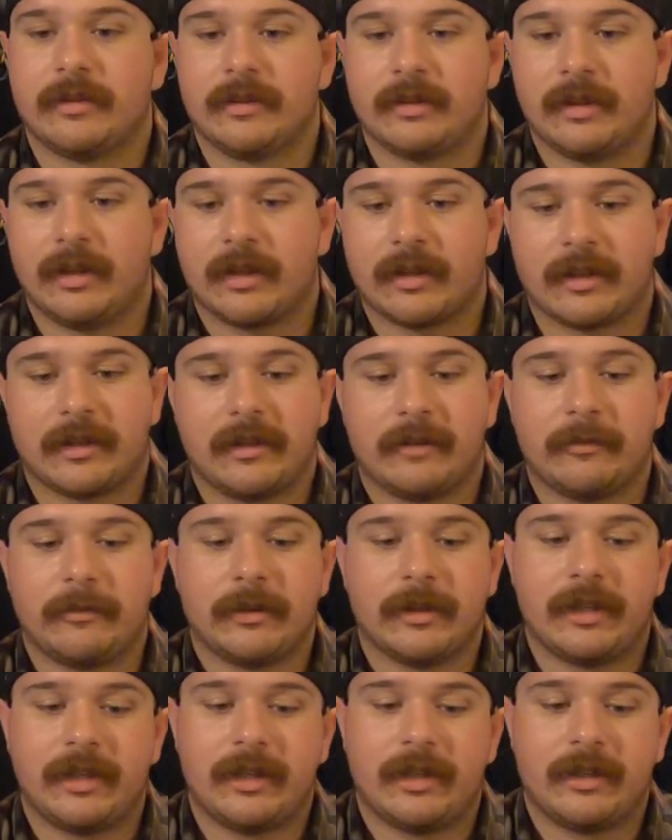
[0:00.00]
Knocking on
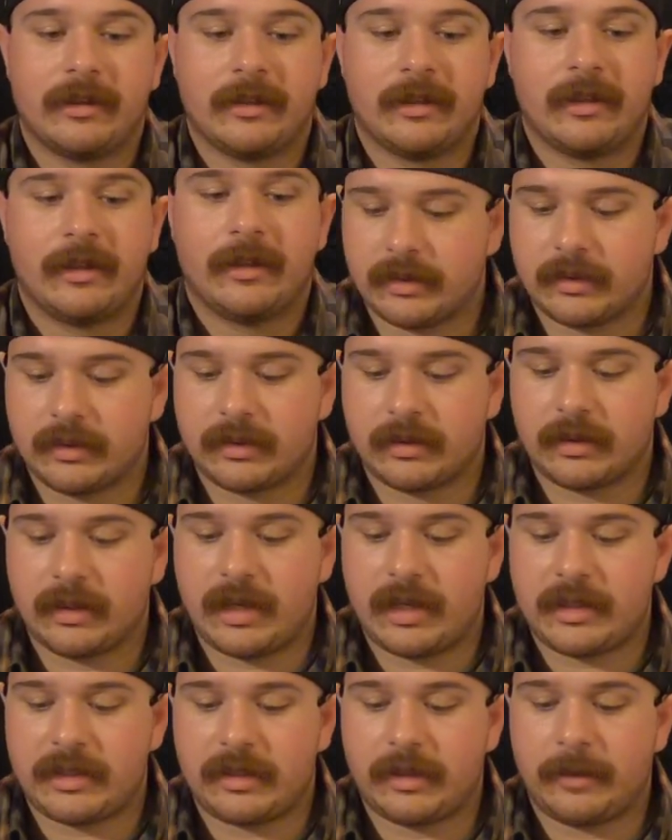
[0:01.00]
wood there.
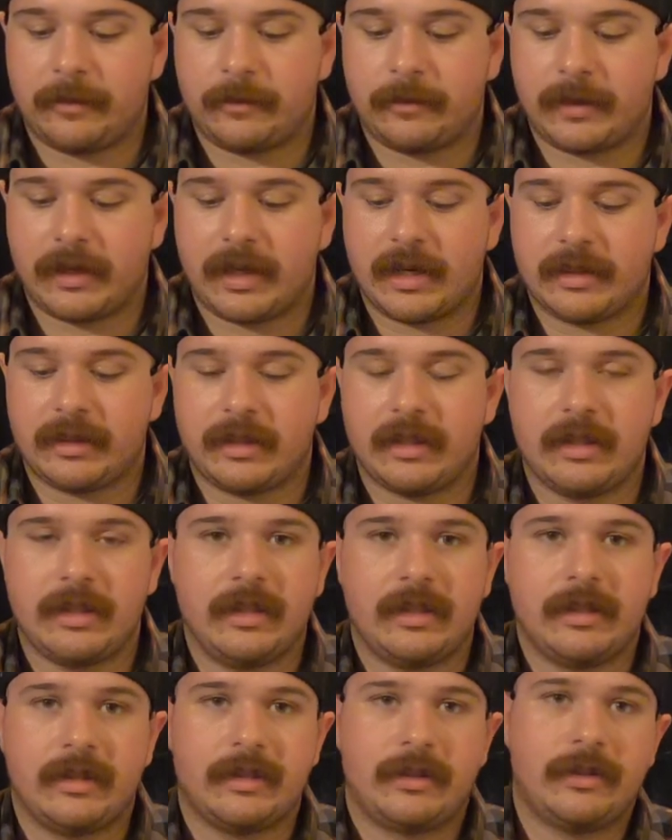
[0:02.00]
Last up, we got
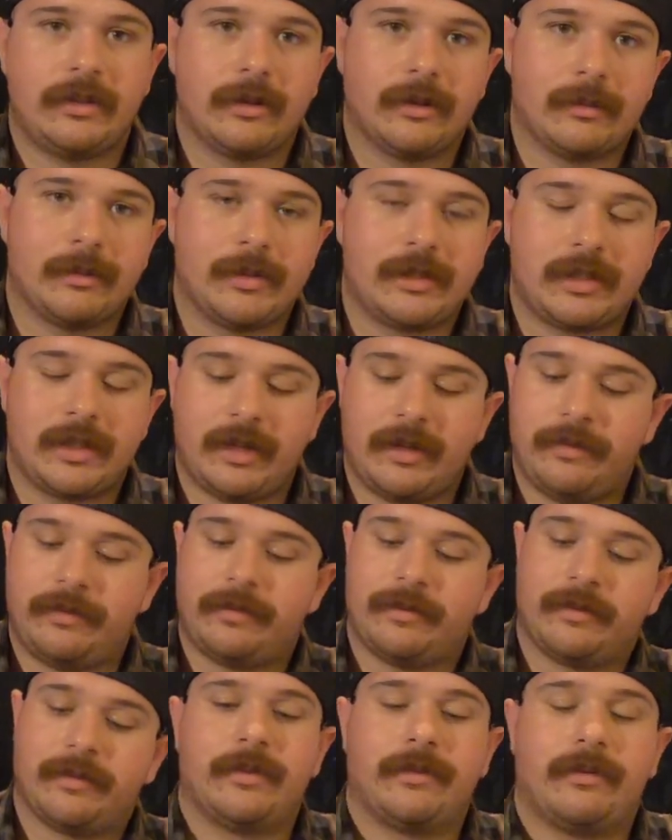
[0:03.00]
the Dermasafe
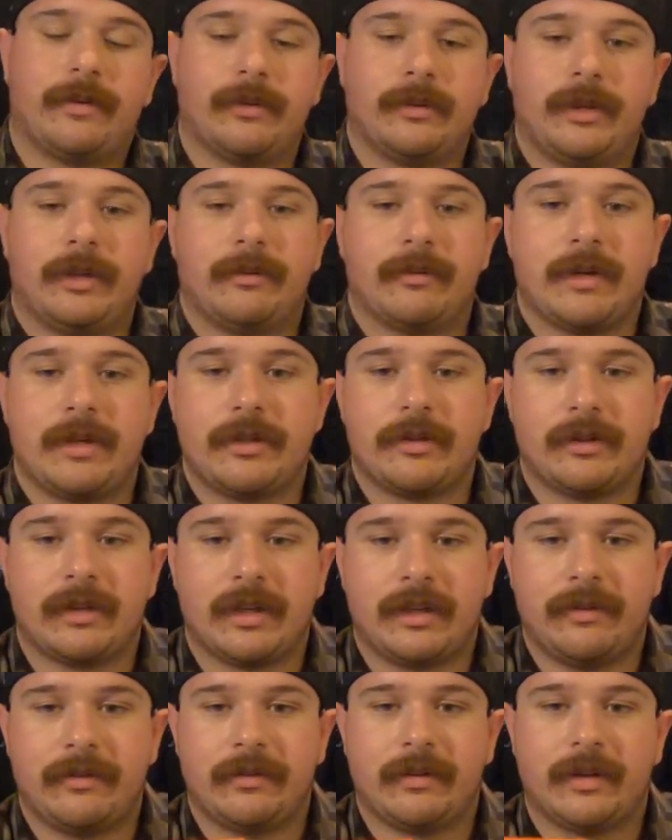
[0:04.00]
folding razor
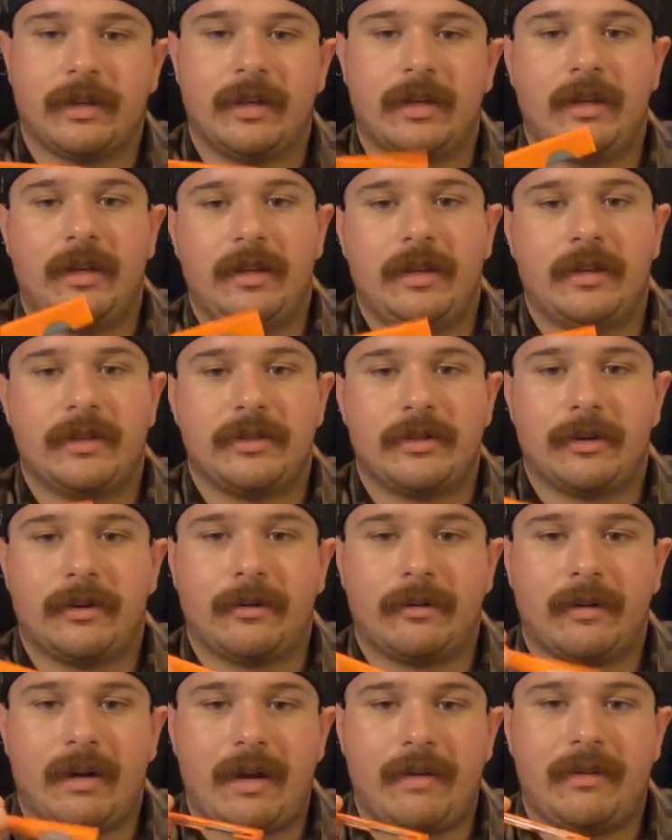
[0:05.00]
knife.
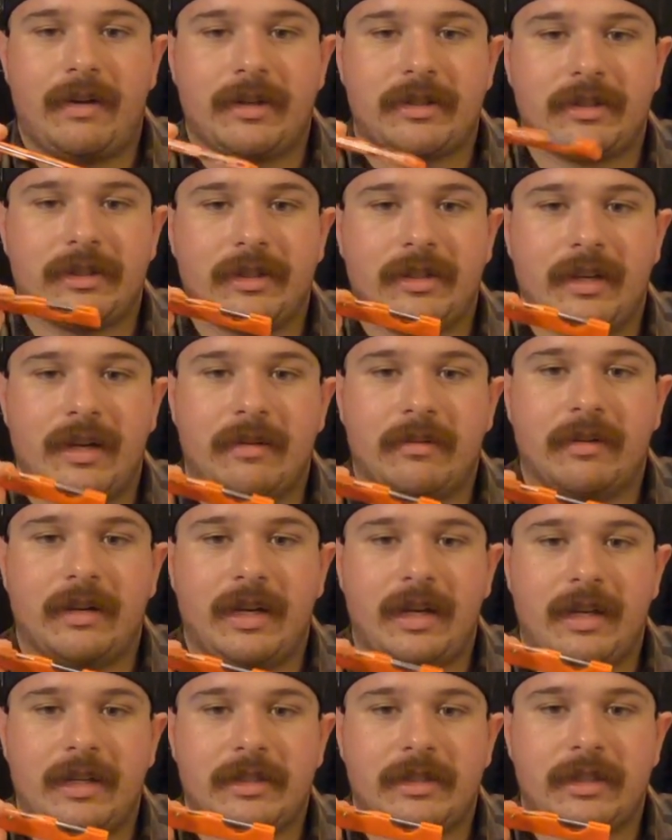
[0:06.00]
So I've actually never
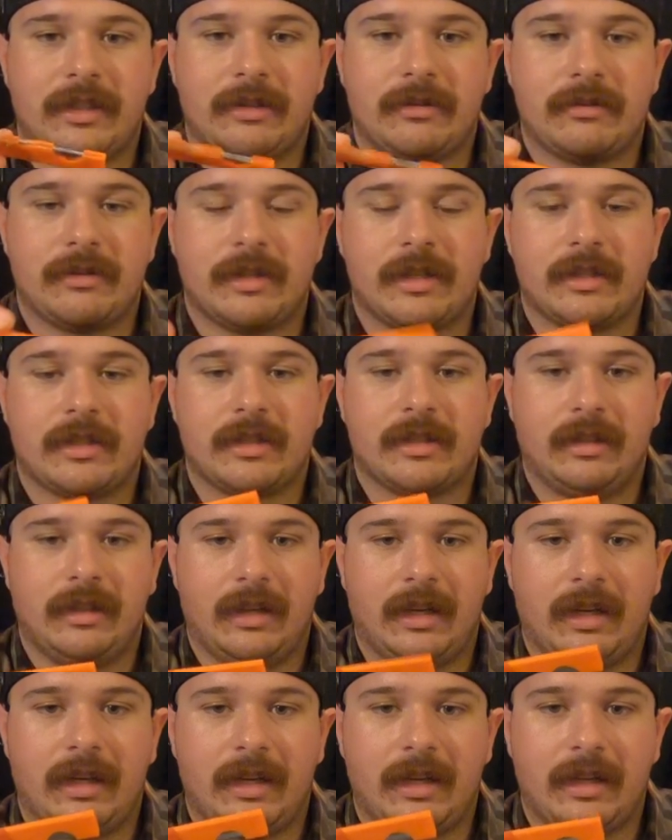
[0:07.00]
had to use this,
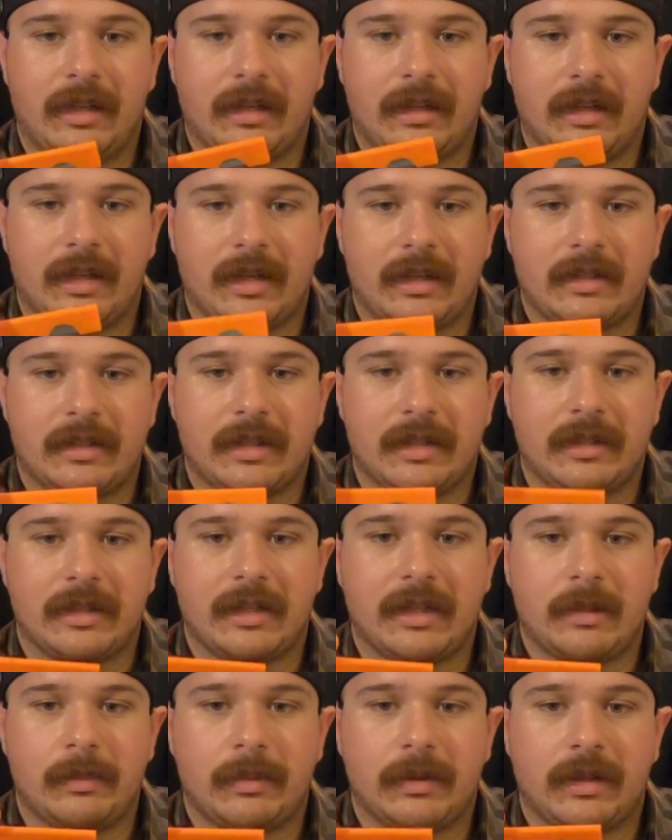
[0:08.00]
and I intend to
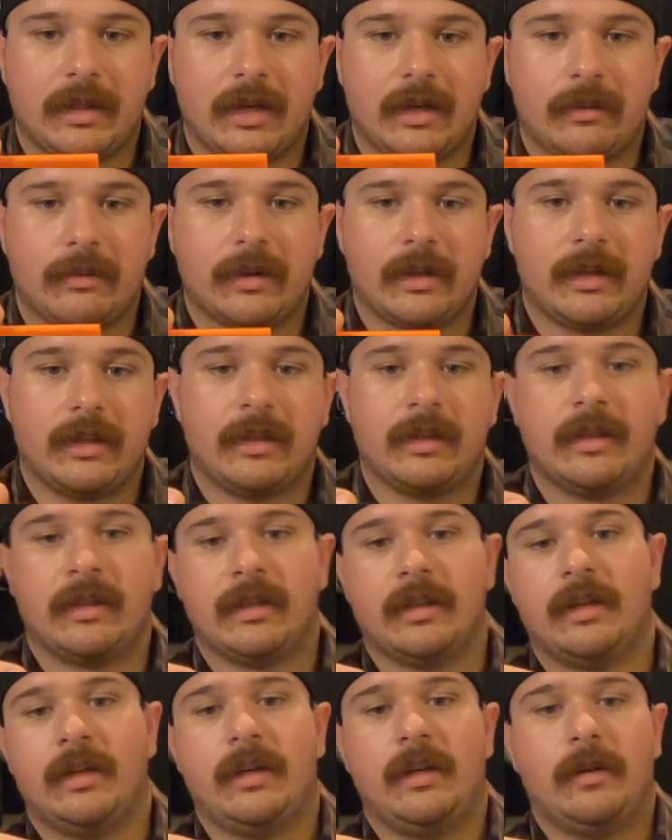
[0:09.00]
keep it that way.
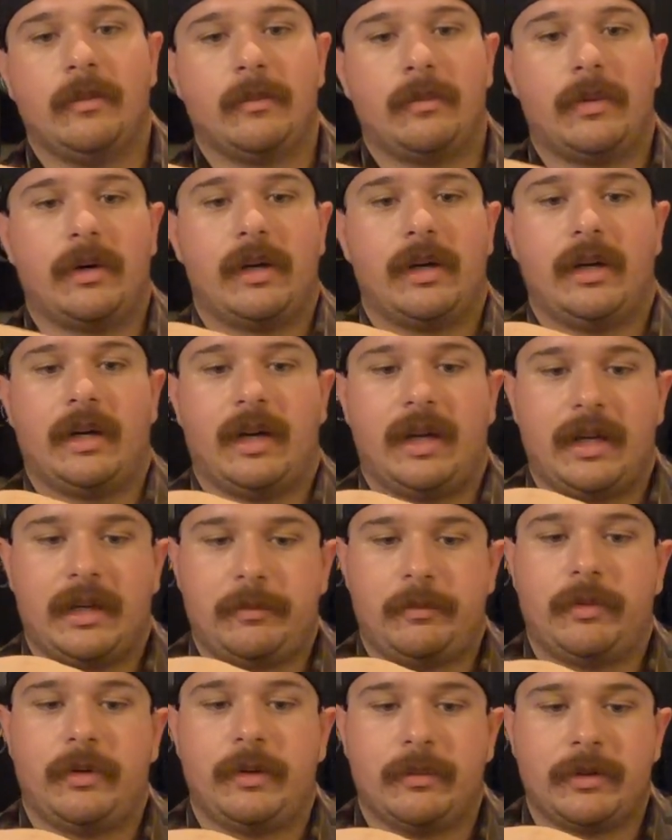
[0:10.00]
But I
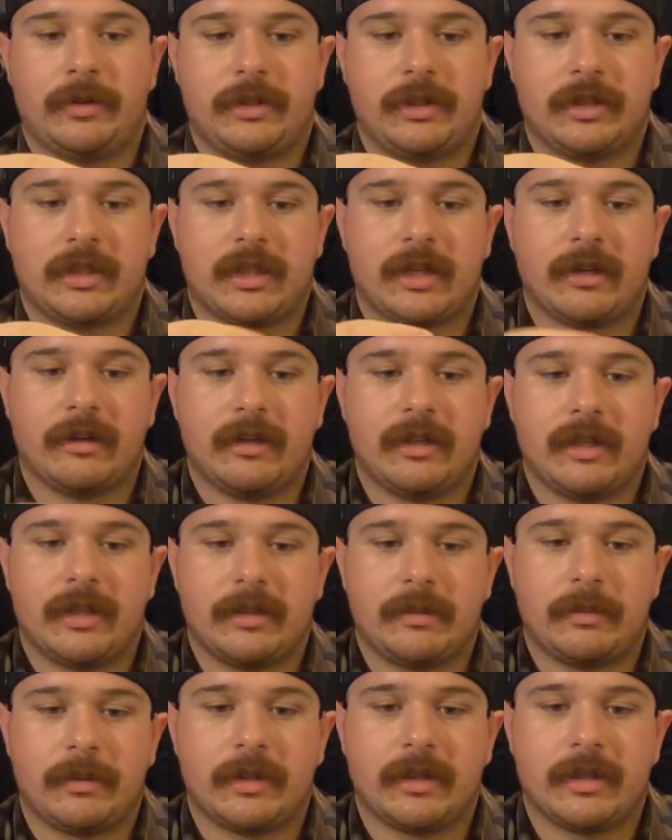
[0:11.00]
pretty much just carry this
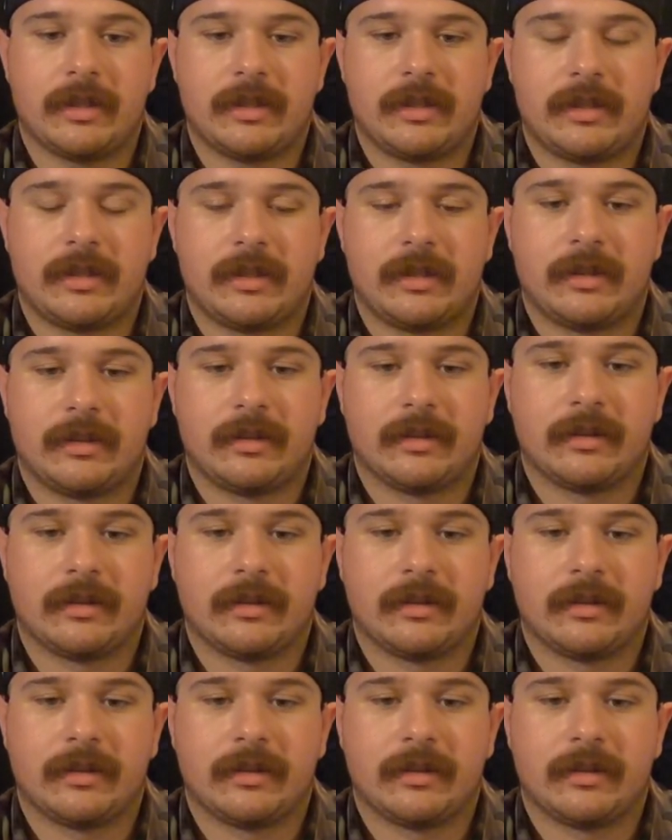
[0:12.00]
because